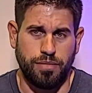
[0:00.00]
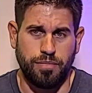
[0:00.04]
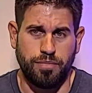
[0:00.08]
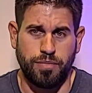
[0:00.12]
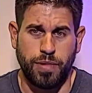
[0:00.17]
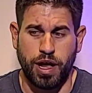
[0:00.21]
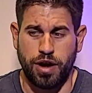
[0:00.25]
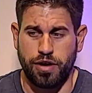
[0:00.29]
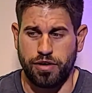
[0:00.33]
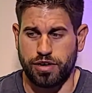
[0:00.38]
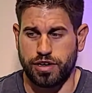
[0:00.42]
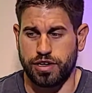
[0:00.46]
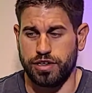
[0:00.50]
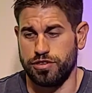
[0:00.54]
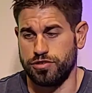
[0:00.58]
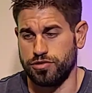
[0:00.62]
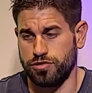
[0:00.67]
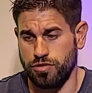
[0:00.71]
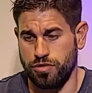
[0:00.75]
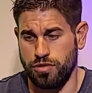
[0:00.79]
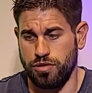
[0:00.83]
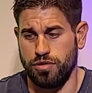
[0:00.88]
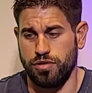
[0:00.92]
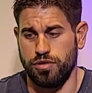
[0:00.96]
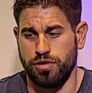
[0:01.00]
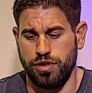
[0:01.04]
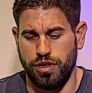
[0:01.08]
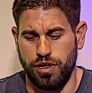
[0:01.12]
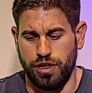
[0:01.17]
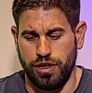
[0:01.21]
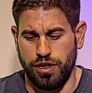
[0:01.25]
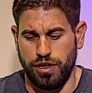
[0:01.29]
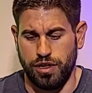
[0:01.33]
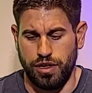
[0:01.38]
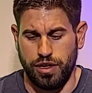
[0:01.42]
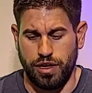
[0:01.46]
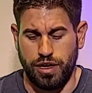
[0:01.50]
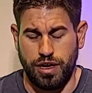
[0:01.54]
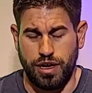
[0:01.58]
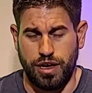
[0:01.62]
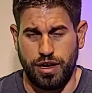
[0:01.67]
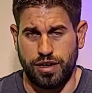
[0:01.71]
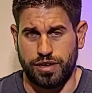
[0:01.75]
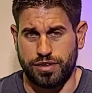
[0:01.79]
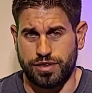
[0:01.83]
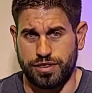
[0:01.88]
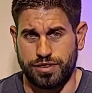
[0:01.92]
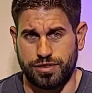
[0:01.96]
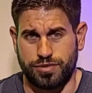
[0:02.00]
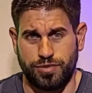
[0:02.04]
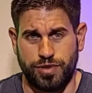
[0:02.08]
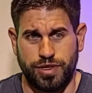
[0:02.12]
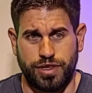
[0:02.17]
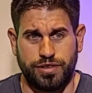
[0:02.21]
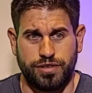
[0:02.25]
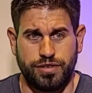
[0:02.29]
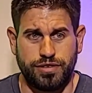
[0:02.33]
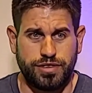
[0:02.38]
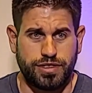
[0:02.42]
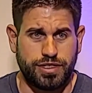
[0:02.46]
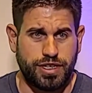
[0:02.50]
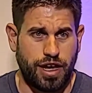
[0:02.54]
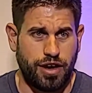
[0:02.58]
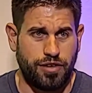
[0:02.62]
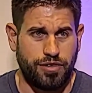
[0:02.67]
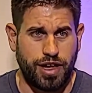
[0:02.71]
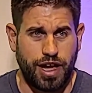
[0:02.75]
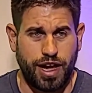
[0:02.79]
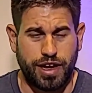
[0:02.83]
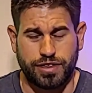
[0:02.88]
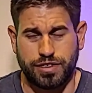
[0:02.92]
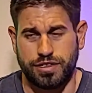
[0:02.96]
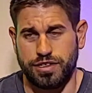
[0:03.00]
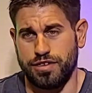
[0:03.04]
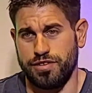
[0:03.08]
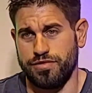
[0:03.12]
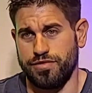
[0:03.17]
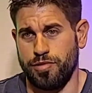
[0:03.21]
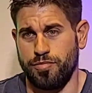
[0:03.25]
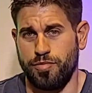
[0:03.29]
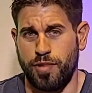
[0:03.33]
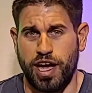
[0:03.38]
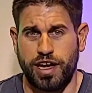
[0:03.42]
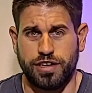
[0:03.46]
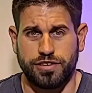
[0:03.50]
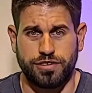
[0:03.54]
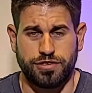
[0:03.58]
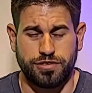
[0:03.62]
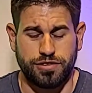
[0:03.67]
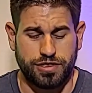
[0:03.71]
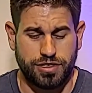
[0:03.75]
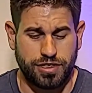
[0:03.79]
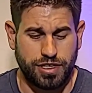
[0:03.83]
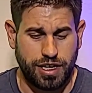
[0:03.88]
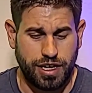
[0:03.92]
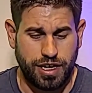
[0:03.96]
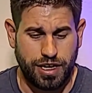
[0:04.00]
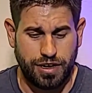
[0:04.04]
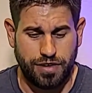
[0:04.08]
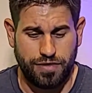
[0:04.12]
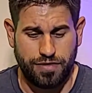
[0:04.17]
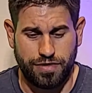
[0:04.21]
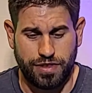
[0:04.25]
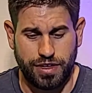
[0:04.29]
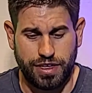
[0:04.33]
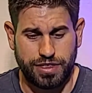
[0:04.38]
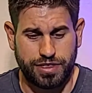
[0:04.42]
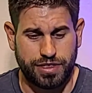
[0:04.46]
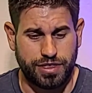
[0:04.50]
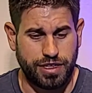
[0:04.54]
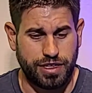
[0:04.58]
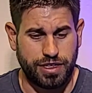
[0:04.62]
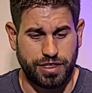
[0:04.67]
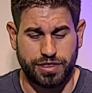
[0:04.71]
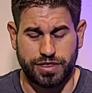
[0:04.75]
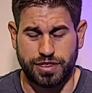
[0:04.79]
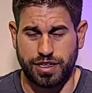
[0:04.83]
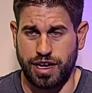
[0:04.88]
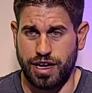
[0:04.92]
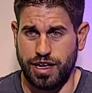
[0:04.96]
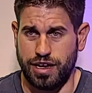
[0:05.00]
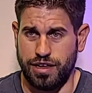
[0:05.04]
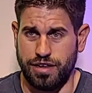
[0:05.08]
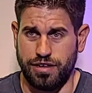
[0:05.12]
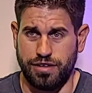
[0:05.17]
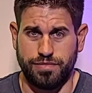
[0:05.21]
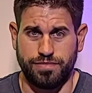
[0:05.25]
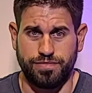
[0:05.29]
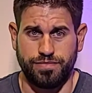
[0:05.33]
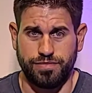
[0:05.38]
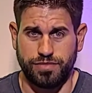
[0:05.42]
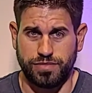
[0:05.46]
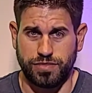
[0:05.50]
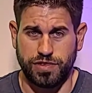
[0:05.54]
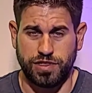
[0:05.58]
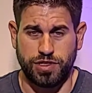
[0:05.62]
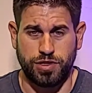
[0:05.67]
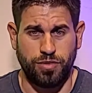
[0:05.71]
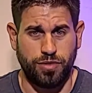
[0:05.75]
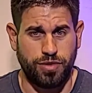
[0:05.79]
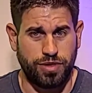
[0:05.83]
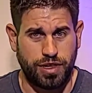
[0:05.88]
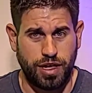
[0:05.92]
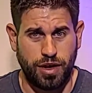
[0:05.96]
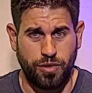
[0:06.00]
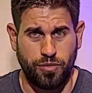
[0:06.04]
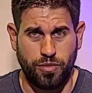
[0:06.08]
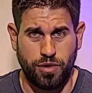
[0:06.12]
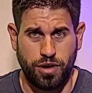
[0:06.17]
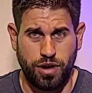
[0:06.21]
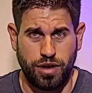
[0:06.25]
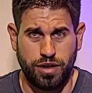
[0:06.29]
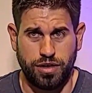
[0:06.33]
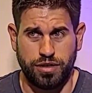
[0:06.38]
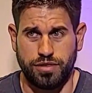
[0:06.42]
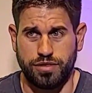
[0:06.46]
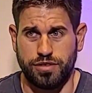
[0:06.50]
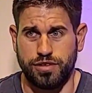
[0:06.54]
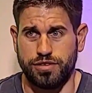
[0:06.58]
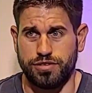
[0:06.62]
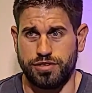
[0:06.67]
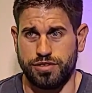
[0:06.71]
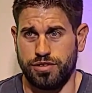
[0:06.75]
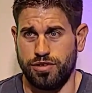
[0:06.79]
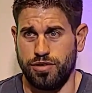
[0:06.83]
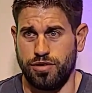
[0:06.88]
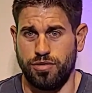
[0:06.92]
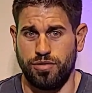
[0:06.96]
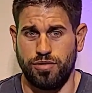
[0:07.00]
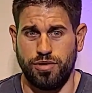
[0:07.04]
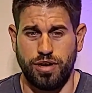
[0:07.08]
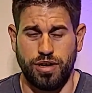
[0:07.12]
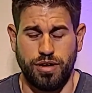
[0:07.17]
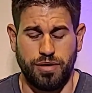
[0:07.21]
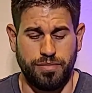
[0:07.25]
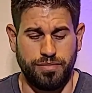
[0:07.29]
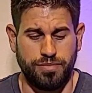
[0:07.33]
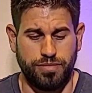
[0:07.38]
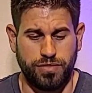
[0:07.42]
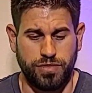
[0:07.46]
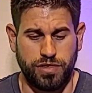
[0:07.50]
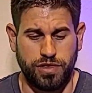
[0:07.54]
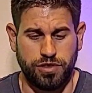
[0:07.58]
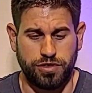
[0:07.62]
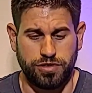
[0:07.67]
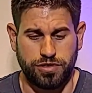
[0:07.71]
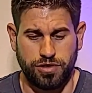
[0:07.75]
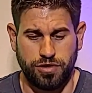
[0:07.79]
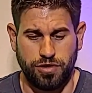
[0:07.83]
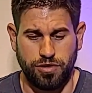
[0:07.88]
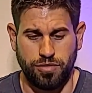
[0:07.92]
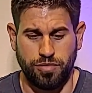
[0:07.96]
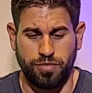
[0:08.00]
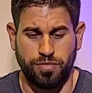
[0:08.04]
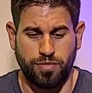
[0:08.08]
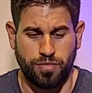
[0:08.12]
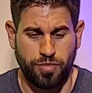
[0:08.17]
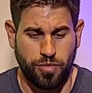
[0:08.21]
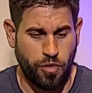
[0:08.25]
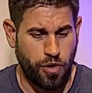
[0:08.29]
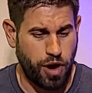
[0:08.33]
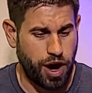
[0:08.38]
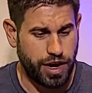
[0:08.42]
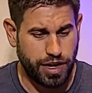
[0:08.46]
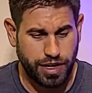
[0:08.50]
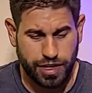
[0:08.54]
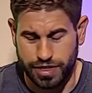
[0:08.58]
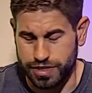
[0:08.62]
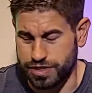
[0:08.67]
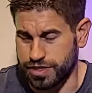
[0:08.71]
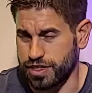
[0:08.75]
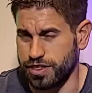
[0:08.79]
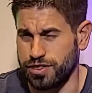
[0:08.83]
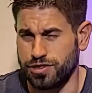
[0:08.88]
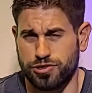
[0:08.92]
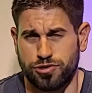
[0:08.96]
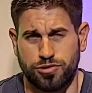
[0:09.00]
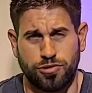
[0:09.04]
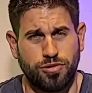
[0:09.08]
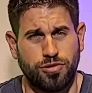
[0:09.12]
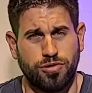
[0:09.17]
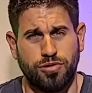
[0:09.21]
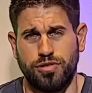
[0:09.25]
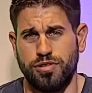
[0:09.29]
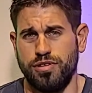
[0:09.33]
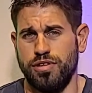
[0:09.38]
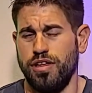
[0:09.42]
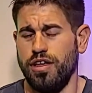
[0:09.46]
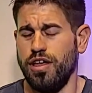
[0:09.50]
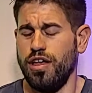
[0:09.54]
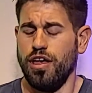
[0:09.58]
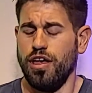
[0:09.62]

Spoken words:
better control. Because with Sound Active and Master Slave, these things kind of do what they want. There's no brightness control